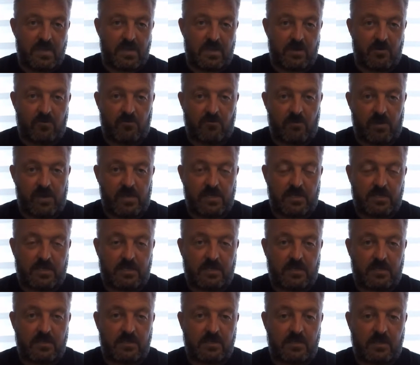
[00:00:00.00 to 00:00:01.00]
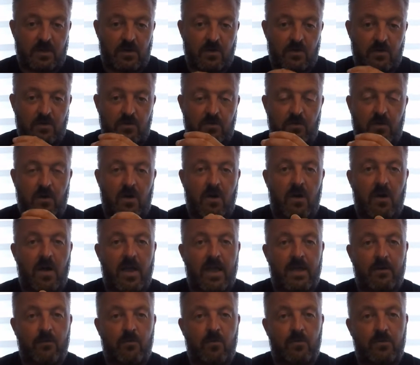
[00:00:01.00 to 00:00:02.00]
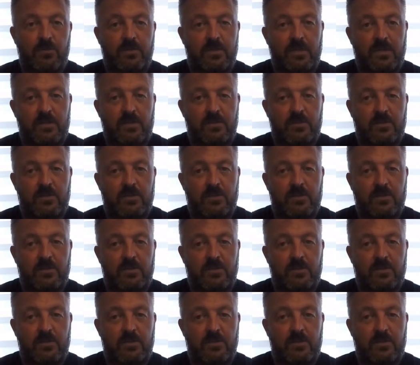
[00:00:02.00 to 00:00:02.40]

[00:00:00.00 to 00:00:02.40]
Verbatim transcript: increased, so I wanted